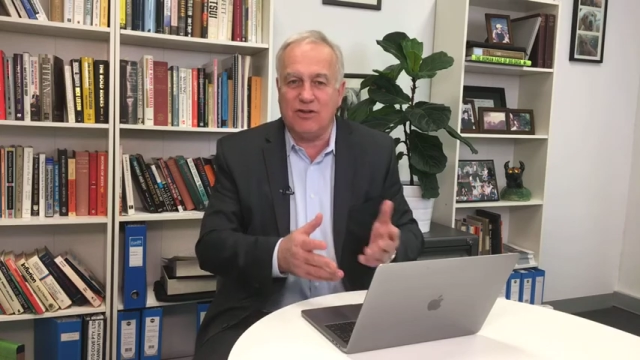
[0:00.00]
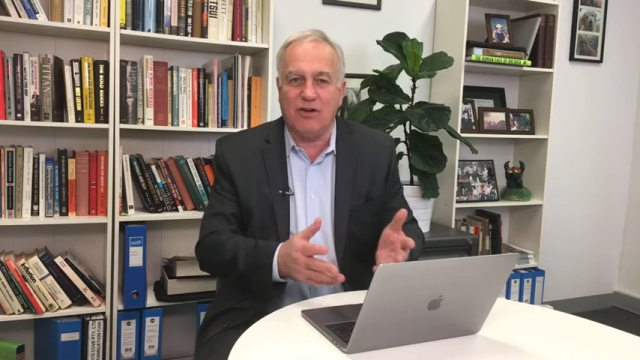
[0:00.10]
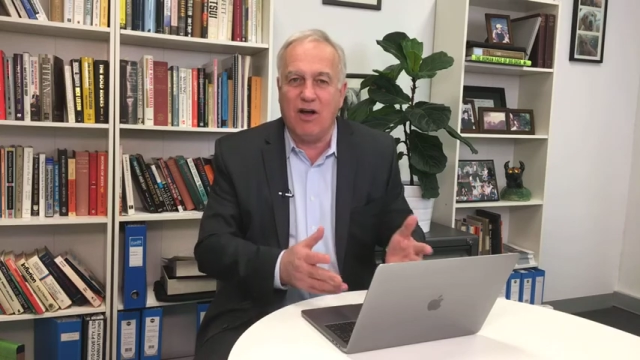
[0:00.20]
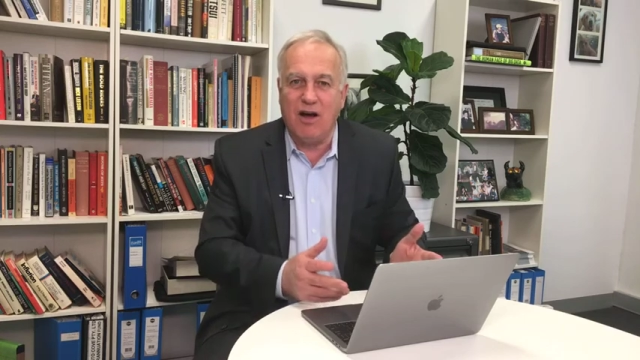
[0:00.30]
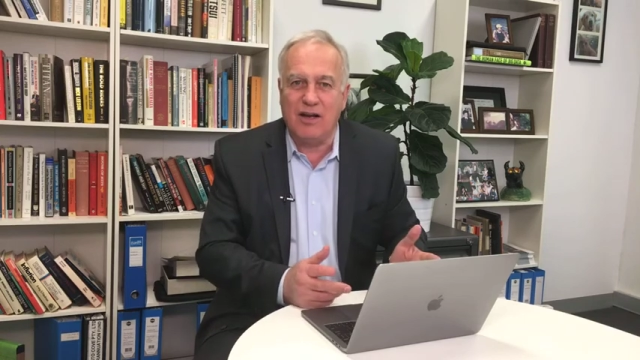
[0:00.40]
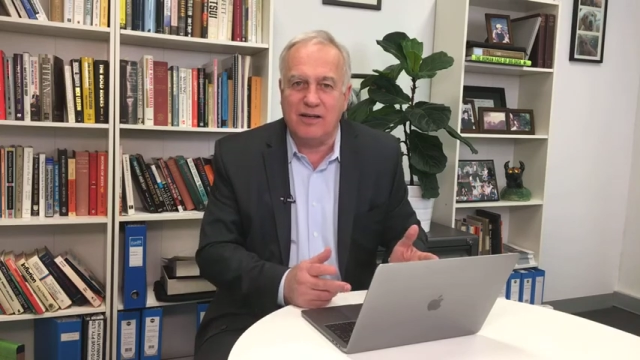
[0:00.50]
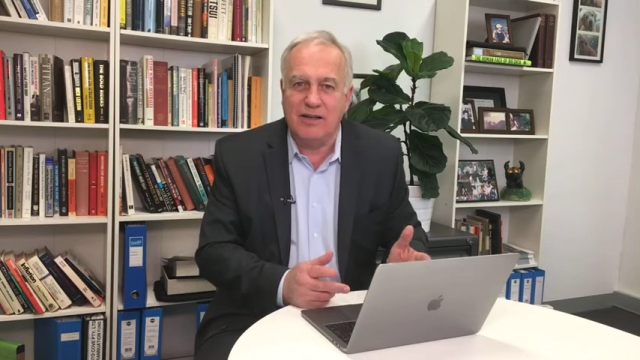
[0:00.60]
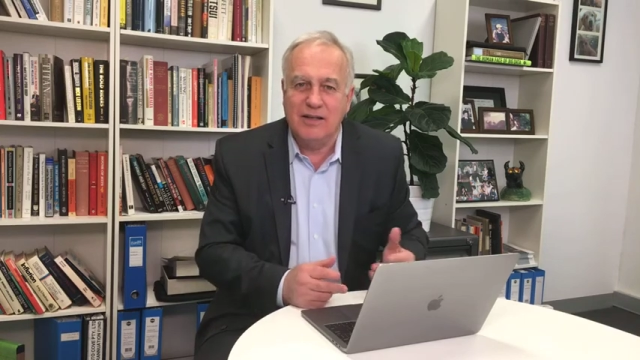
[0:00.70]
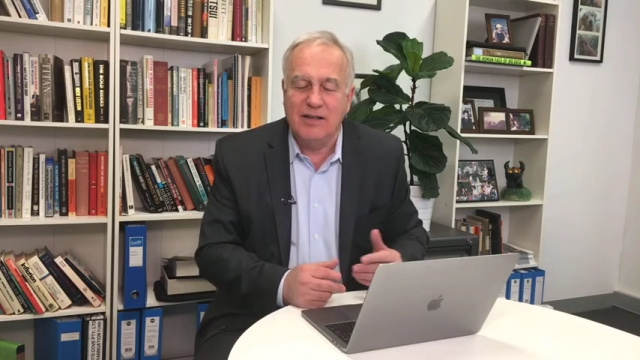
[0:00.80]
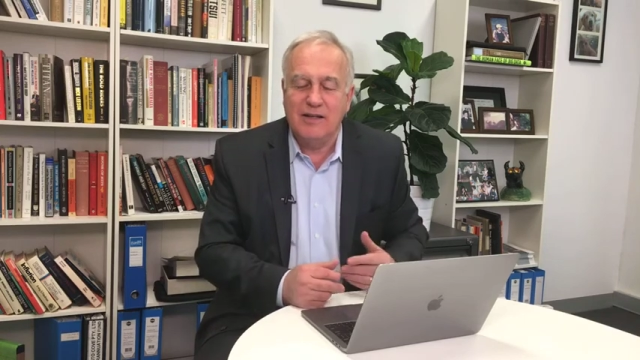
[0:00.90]
online,
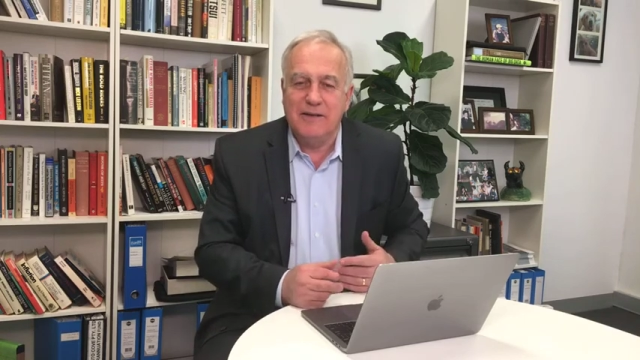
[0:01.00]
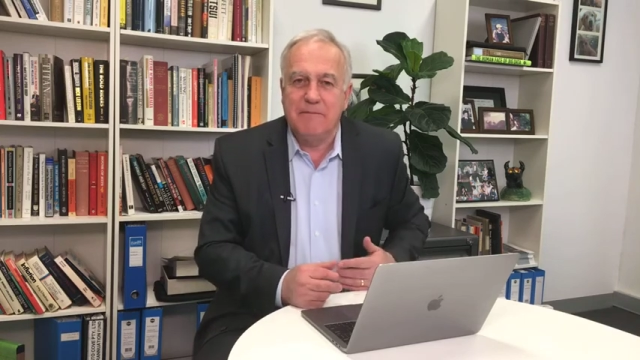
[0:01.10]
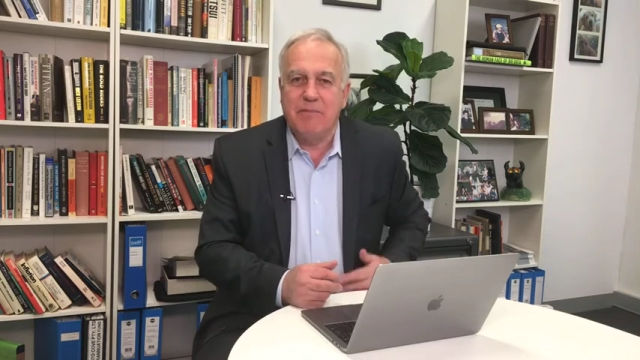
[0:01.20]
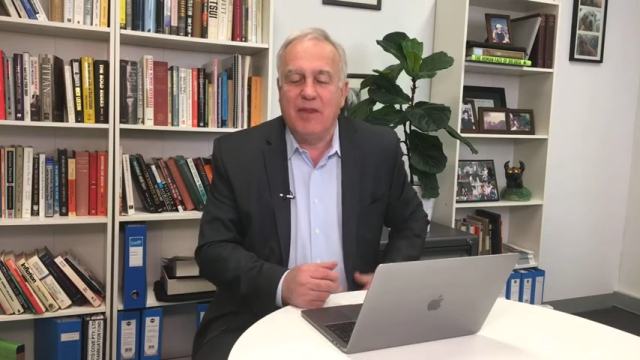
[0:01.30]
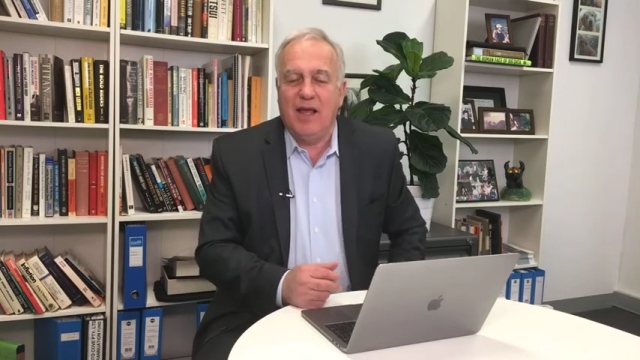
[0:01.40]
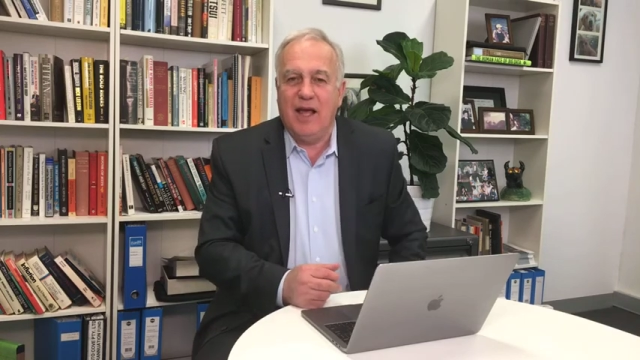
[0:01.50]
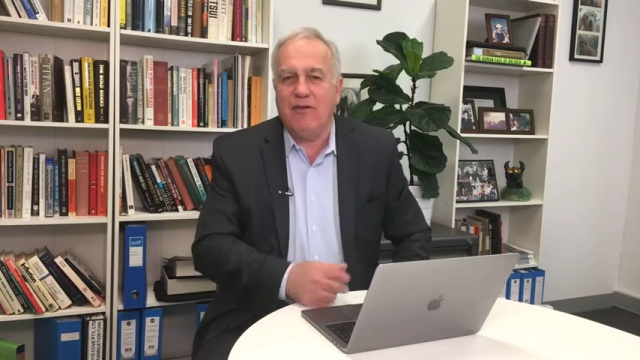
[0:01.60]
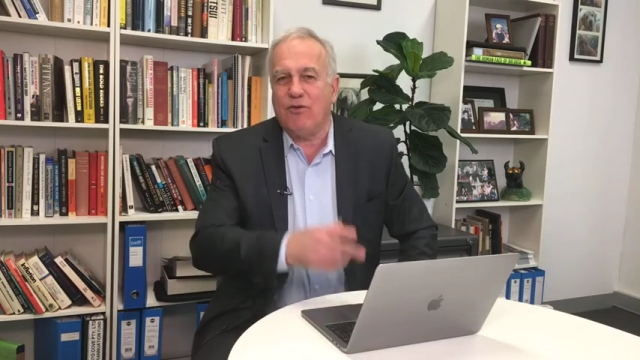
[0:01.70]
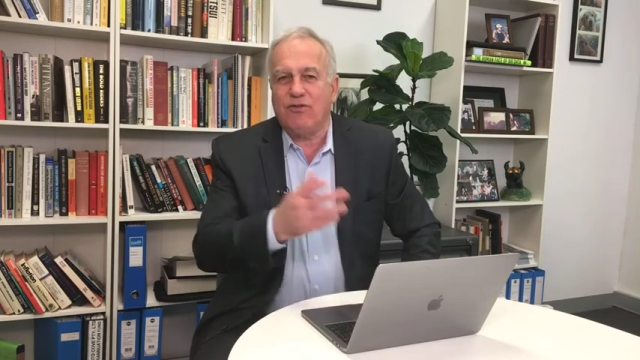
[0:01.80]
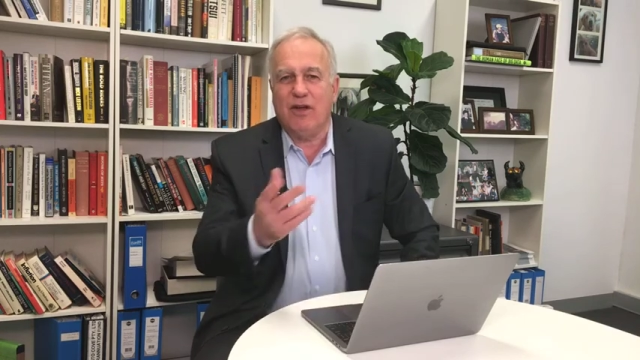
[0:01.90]
and
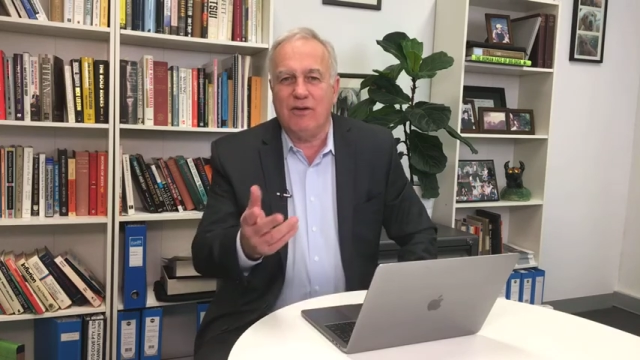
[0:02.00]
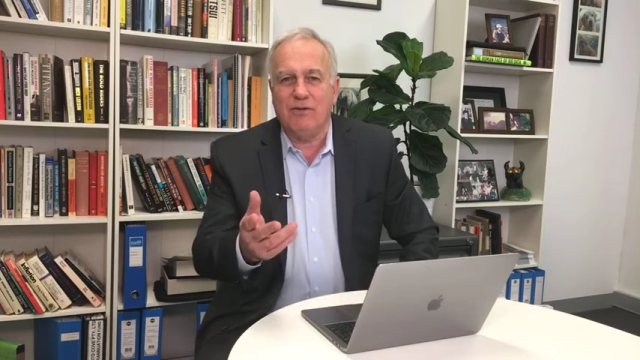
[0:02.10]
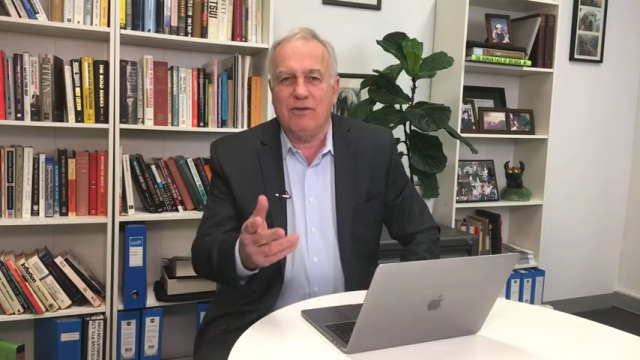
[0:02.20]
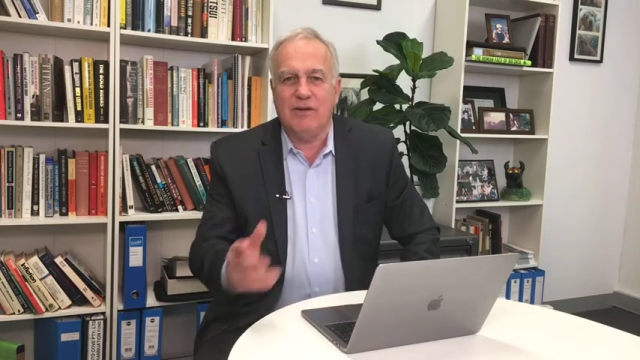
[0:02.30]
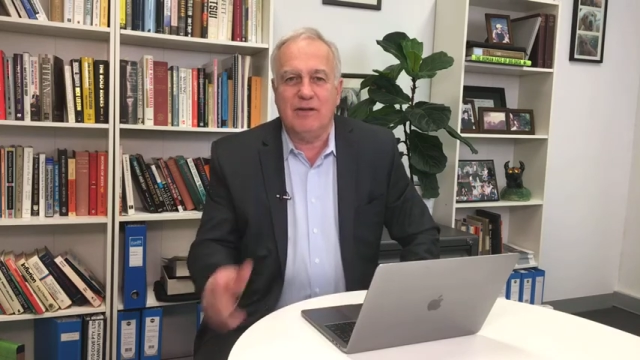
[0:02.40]
also